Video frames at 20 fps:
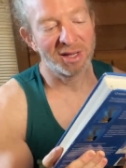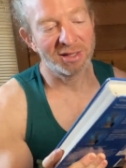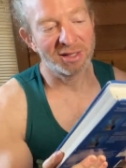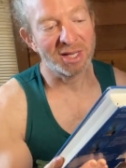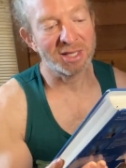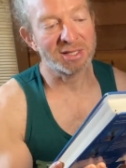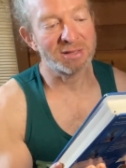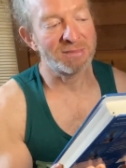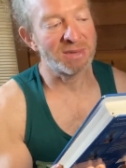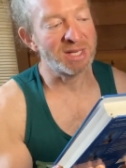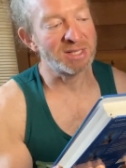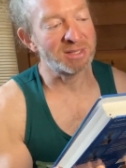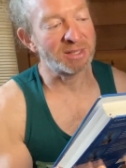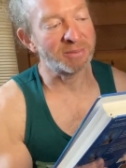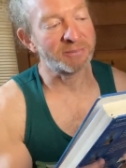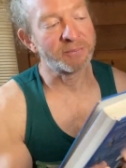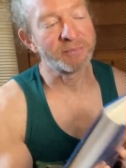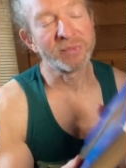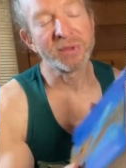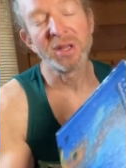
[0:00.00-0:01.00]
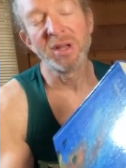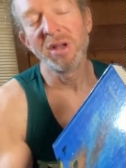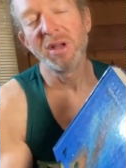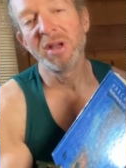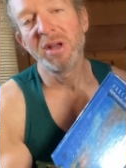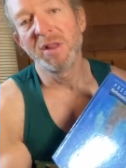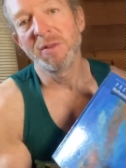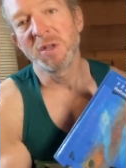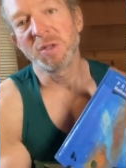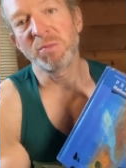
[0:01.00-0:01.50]
that's amazing.
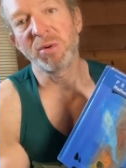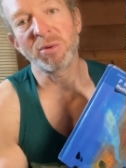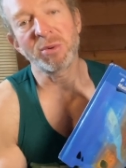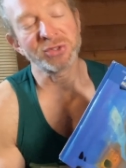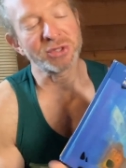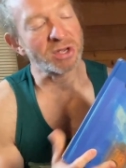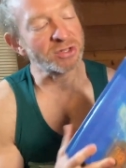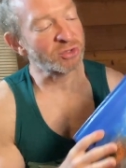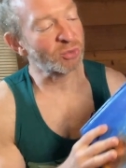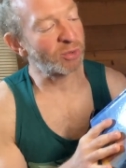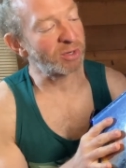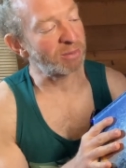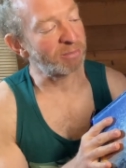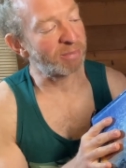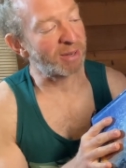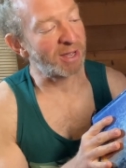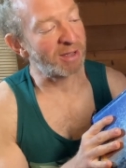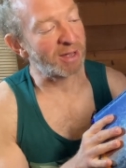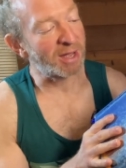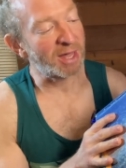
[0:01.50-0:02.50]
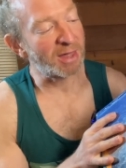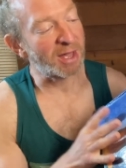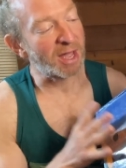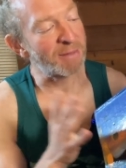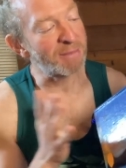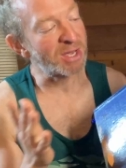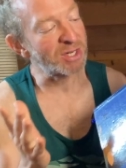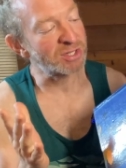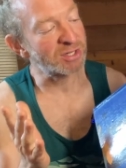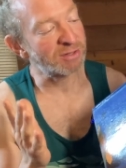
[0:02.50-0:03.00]
This book was also written by,
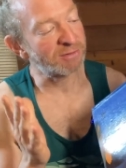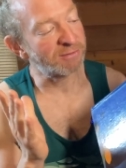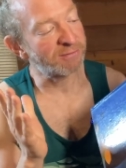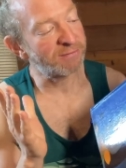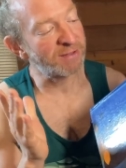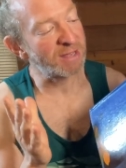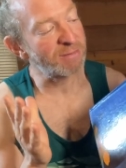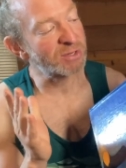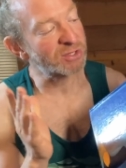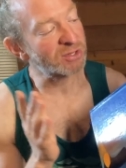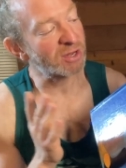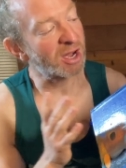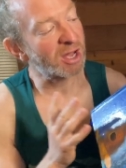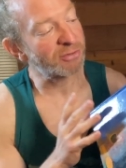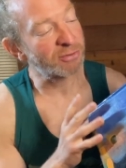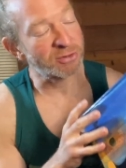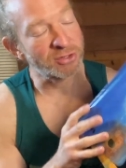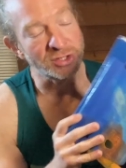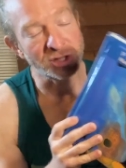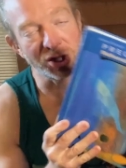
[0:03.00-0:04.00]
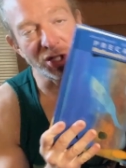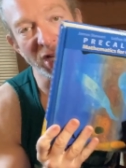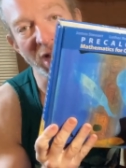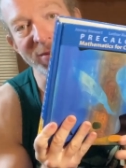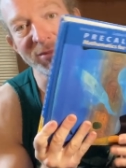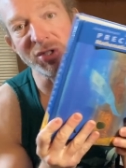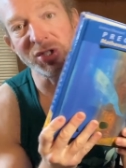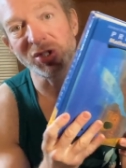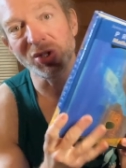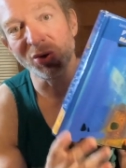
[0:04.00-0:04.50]
I mentioned famous authors,
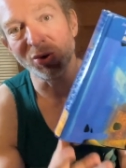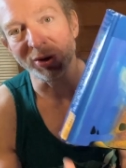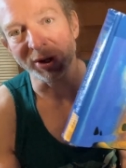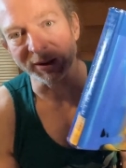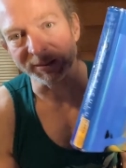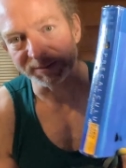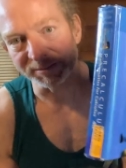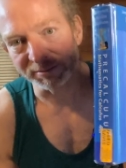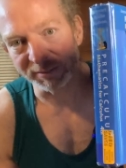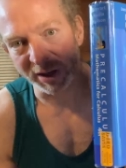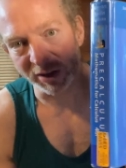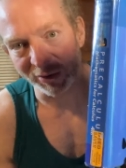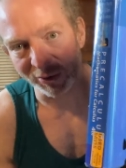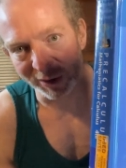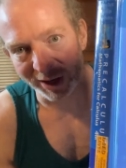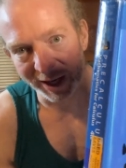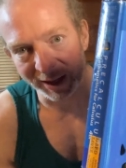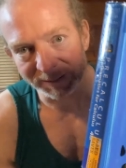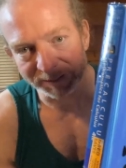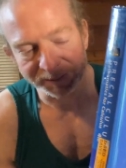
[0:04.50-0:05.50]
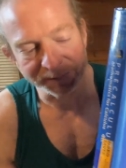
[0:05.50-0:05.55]
James Stewart, by the way,